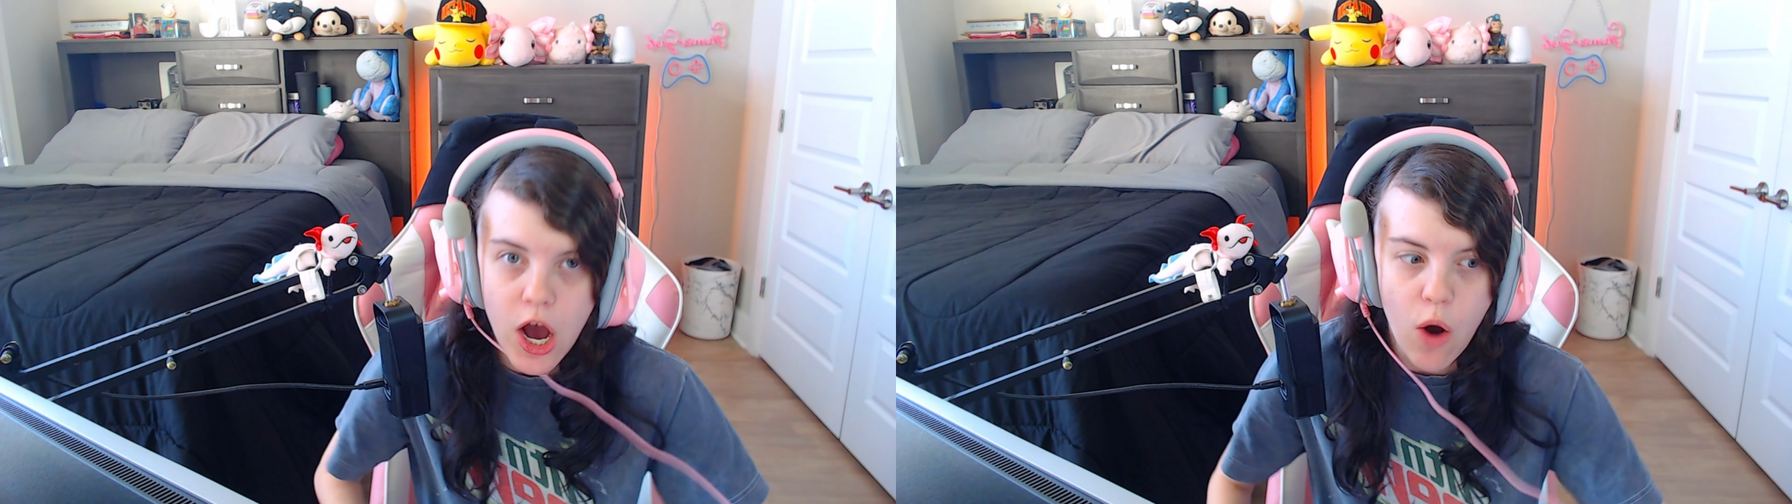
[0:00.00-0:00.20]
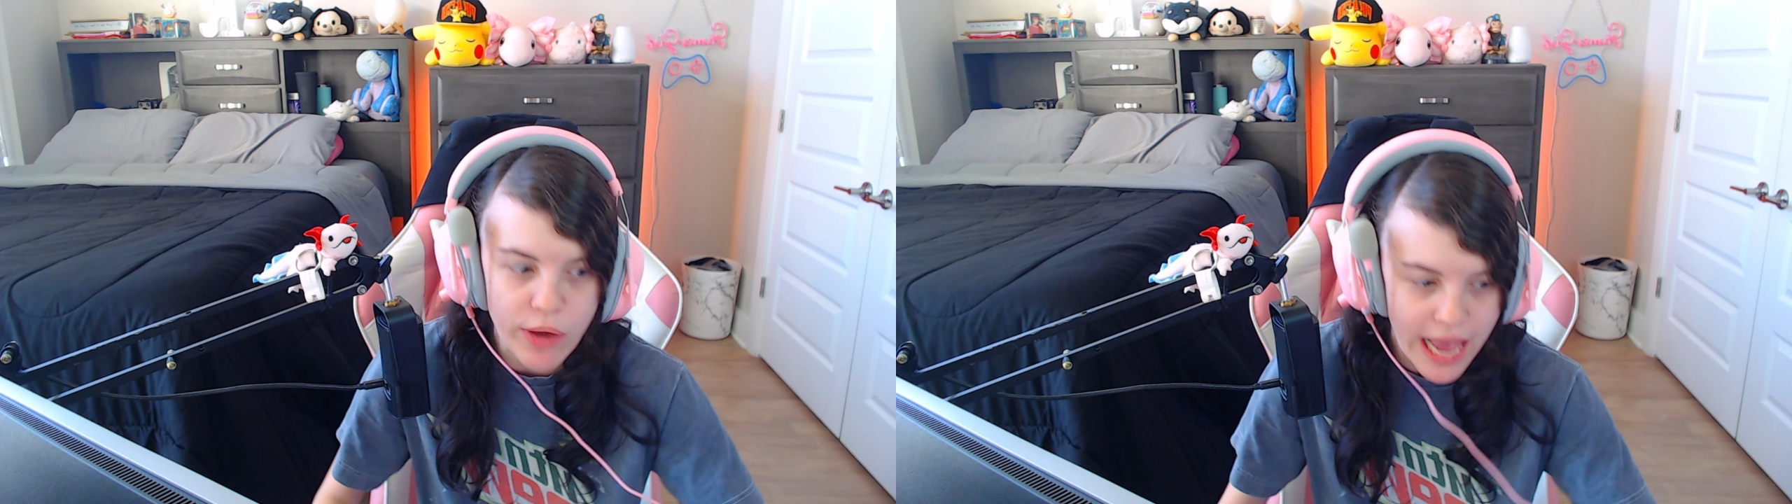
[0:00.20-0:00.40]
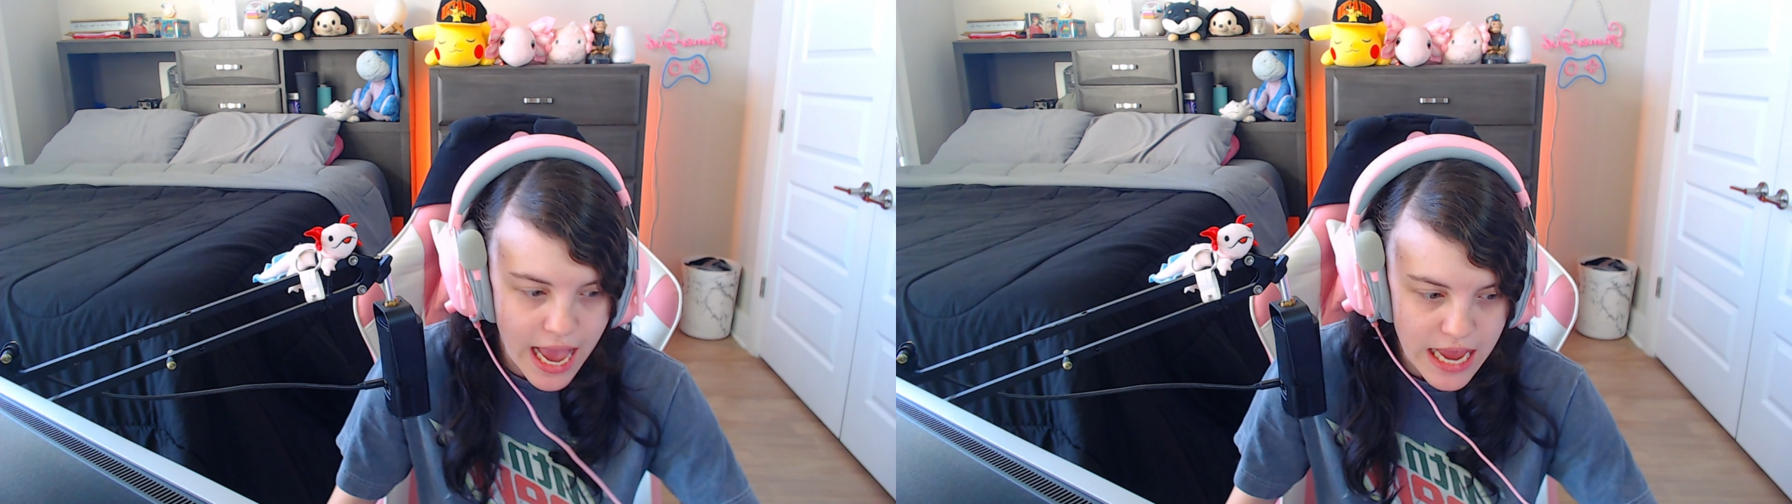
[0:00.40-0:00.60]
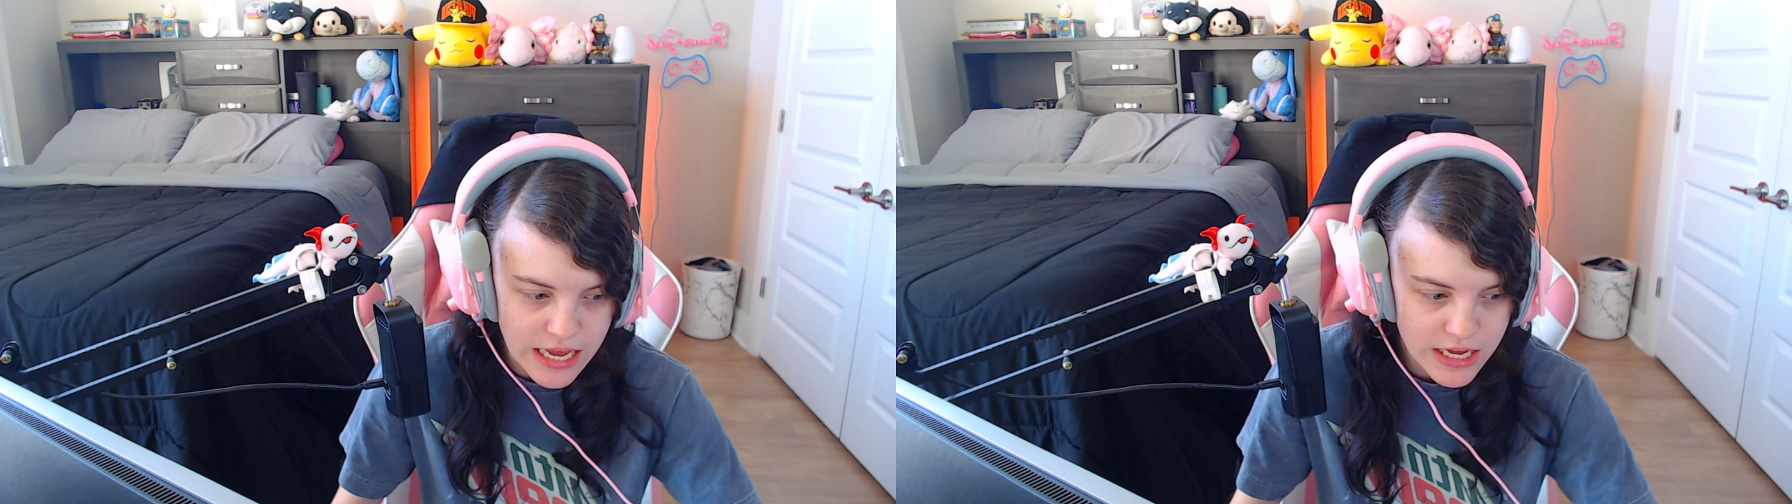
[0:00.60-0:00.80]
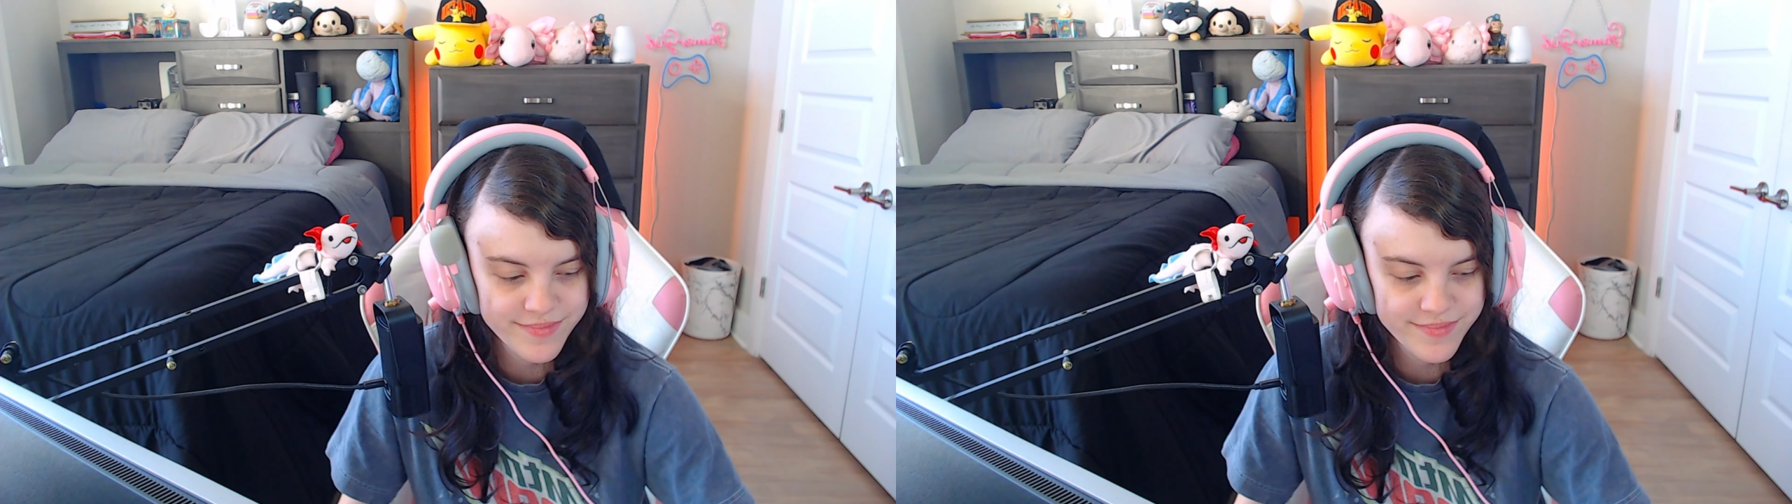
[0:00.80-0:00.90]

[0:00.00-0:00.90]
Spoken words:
Okay.